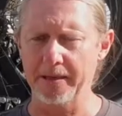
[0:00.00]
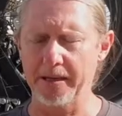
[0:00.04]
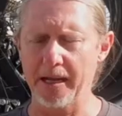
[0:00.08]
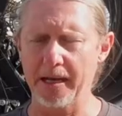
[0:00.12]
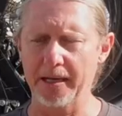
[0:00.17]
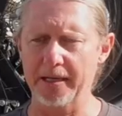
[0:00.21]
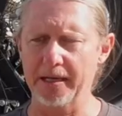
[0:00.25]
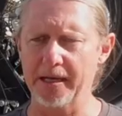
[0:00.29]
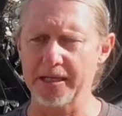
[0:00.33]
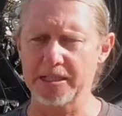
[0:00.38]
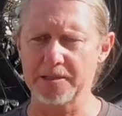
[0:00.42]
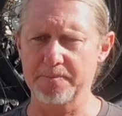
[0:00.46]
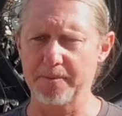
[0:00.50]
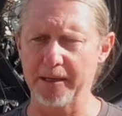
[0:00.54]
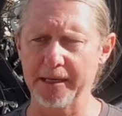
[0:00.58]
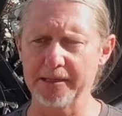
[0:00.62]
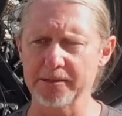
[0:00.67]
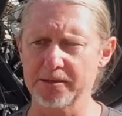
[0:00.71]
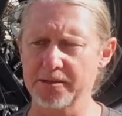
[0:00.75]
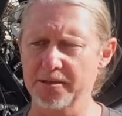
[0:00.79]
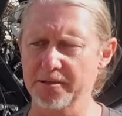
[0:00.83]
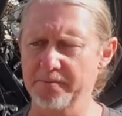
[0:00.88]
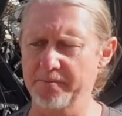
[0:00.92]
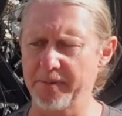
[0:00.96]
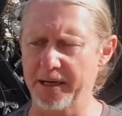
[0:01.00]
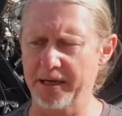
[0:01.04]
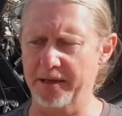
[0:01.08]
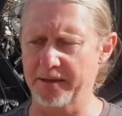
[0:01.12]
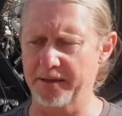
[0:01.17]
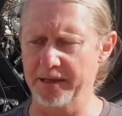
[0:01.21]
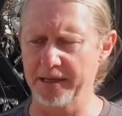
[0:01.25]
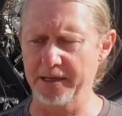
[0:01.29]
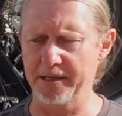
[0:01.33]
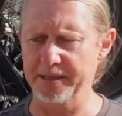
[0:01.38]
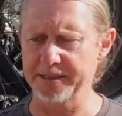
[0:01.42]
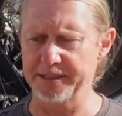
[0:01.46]
Like I explained to them
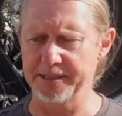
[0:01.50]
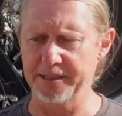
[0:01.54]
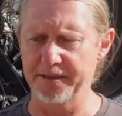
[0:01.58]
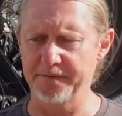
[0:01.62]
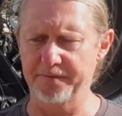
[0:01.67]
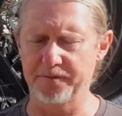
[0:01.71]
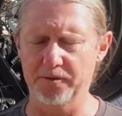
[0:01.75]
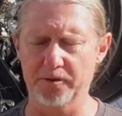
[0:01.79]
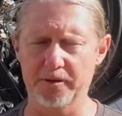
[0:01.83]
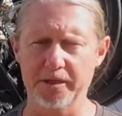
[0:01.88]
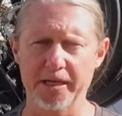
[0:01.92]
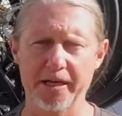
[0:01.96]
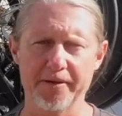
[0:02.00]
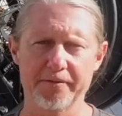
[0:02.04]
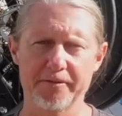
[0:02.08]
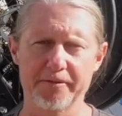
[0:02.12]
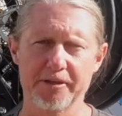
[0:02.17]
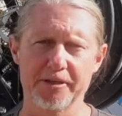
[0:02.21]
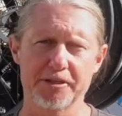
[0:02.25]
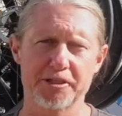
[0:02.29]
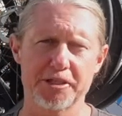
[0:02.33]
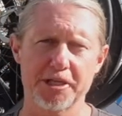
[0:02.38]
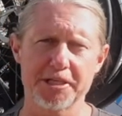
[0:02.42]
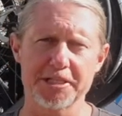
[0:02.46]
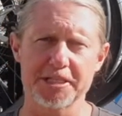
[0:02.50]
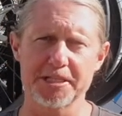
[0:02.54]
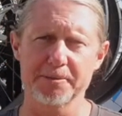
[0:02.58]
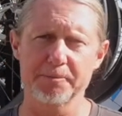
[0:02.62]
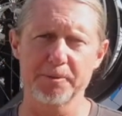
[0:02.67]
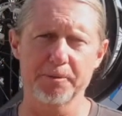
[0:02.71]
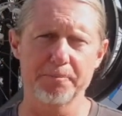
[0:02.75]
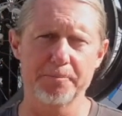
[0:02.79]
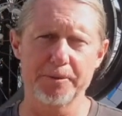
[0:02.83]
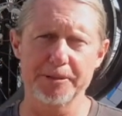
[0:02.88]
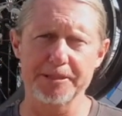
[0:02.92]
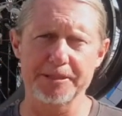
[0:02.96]
back then, I said, if you can have an
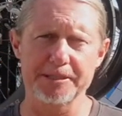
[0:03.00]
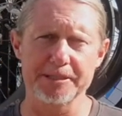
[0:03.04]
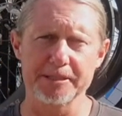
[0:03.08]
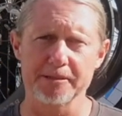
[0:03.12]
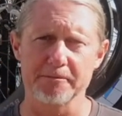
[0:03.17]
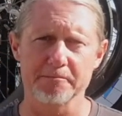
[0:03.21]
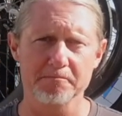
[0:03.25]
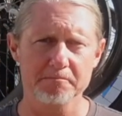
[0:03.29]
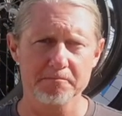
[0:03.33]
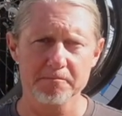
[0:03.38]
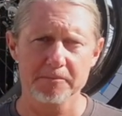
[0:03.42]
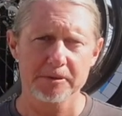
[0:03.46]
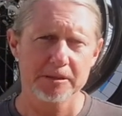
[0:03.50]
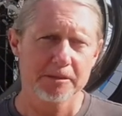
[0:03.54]
adjustable piston,